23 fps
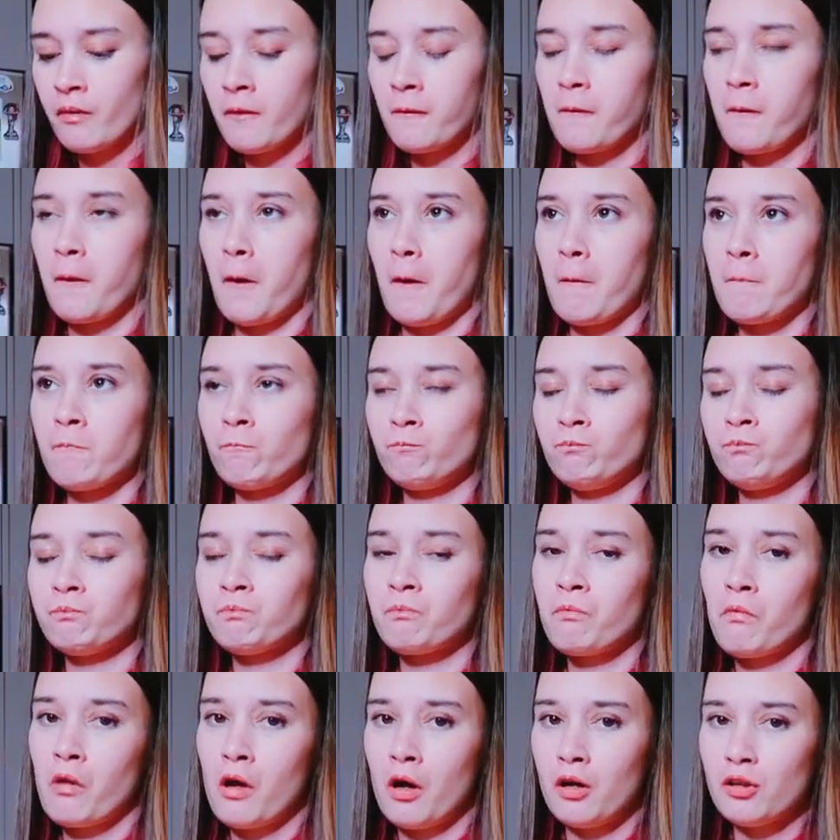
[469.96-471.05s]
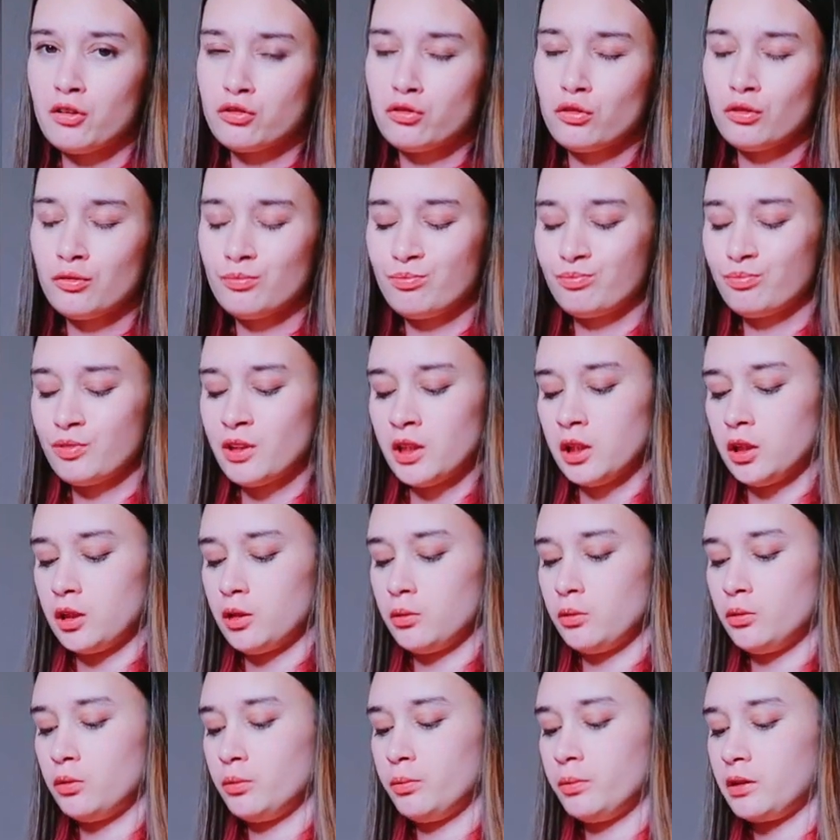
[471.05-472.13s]
Yeah. It's not
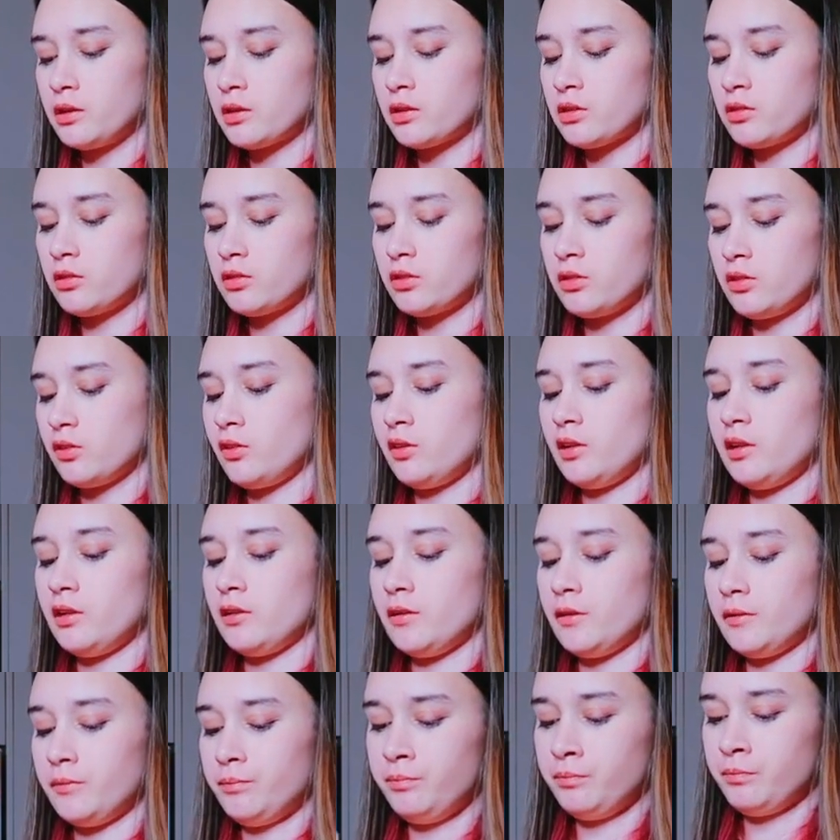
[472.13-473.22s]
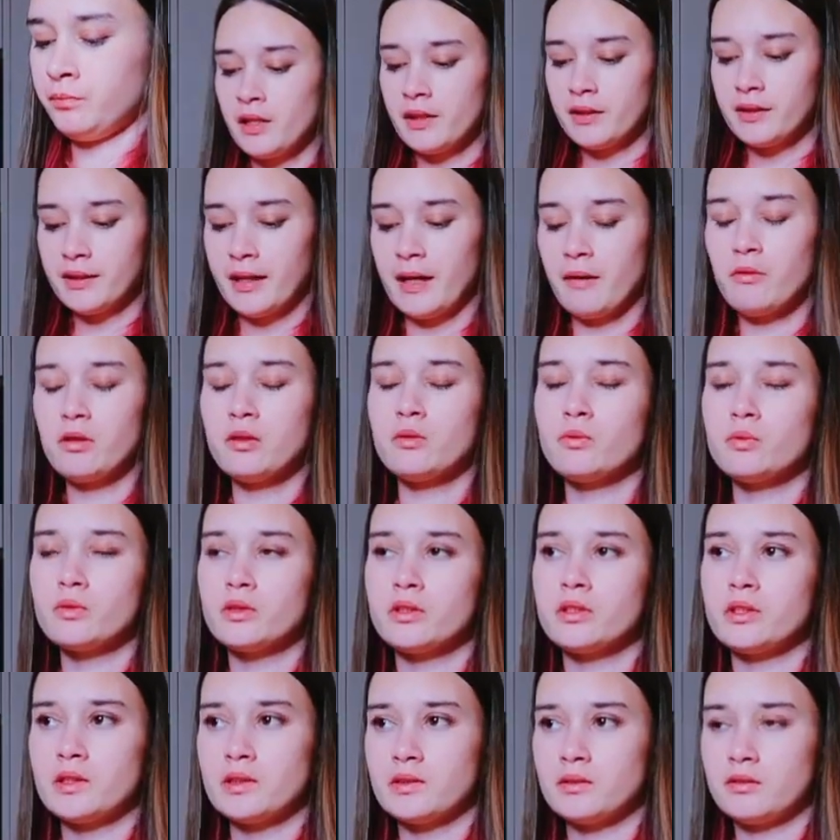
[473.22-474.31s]
terrible, but it's not good either. That one
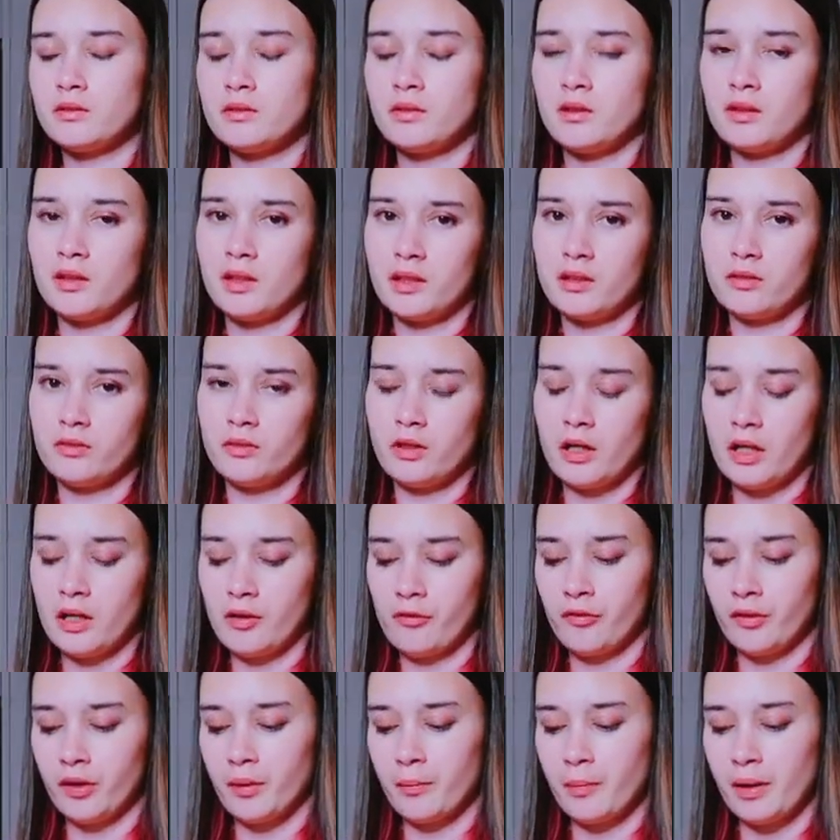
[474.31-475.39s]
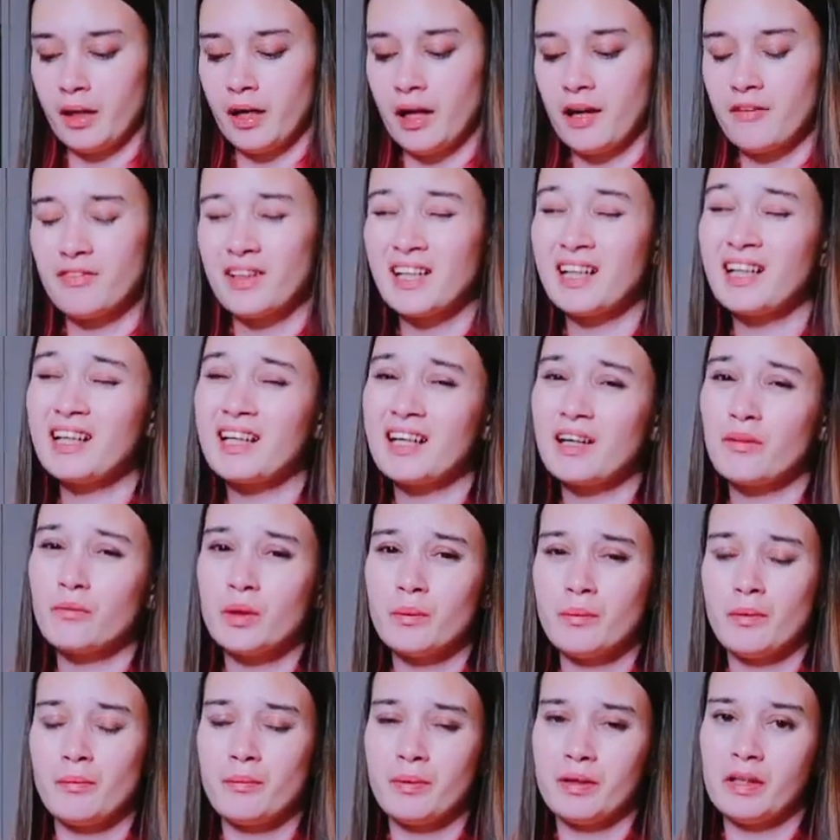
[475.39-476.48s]
was, I don't know how I feel about it. I feel like it would have
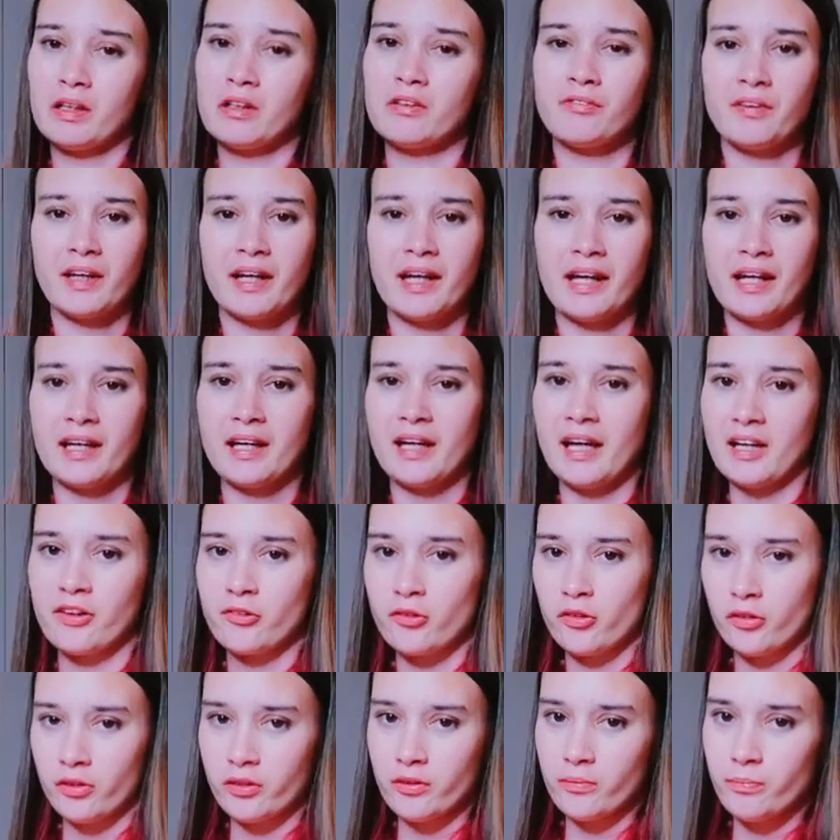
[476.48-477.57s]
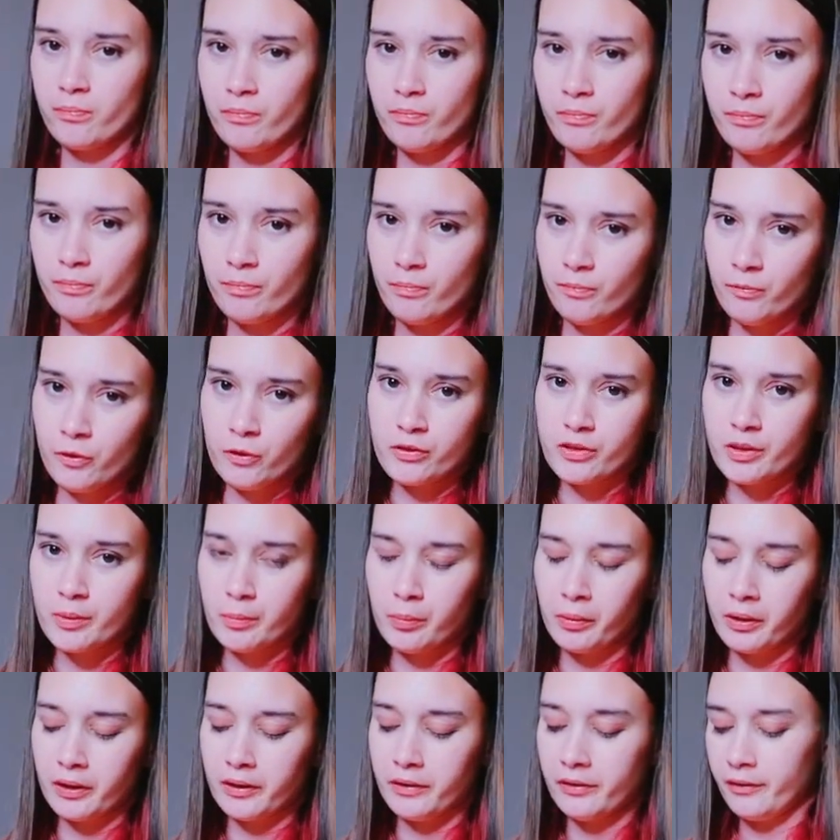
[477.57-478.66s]
been better if I had actually used a
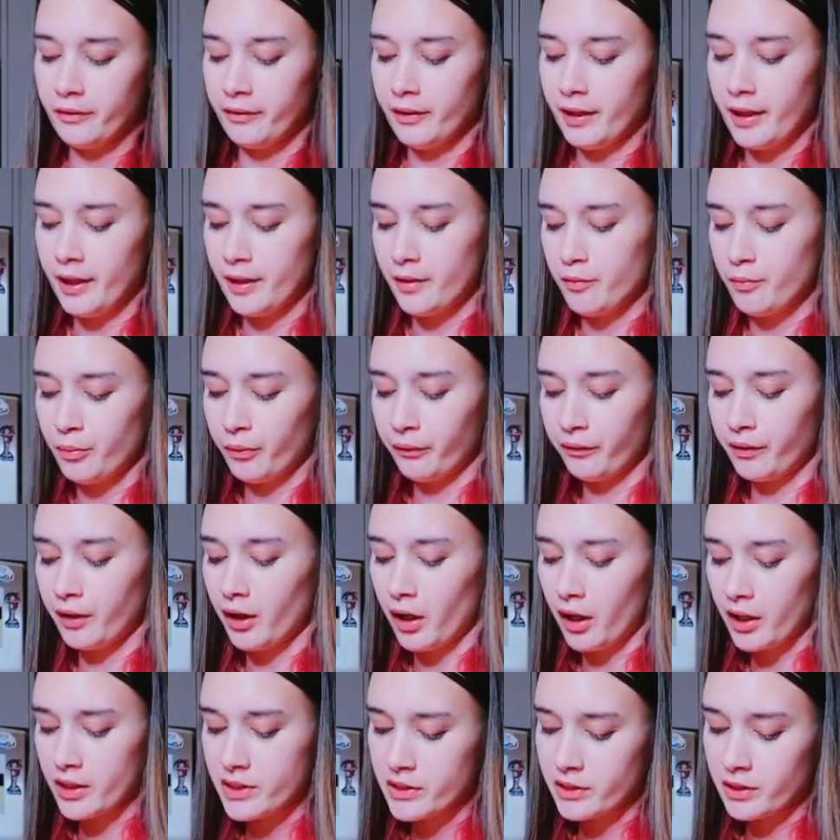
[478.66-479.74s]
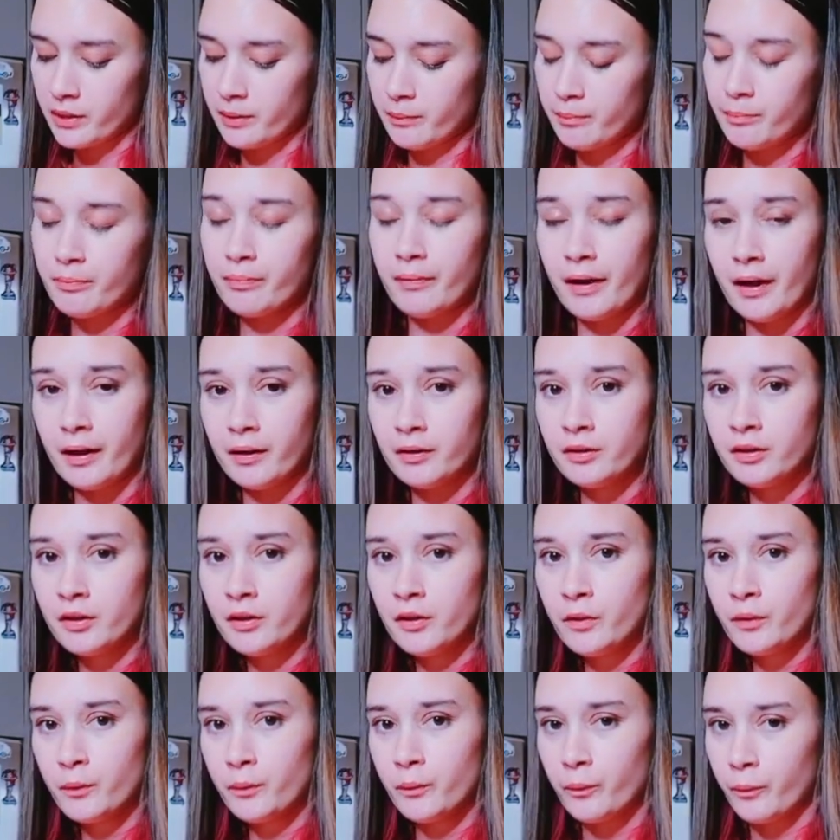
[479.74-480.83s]
blender and put the ice in, but
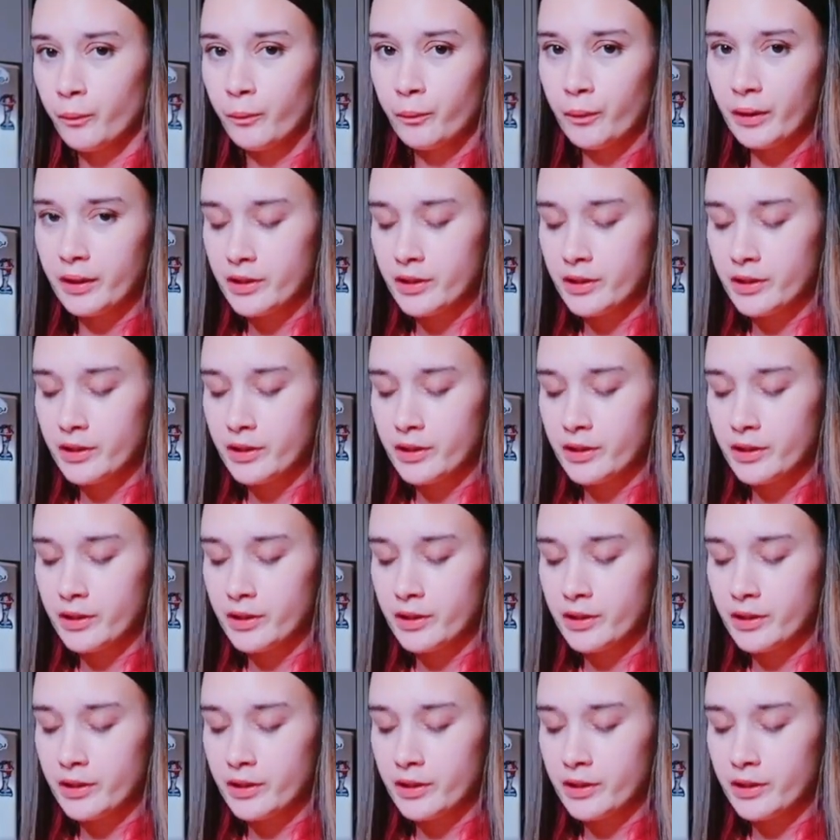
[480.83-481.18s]
we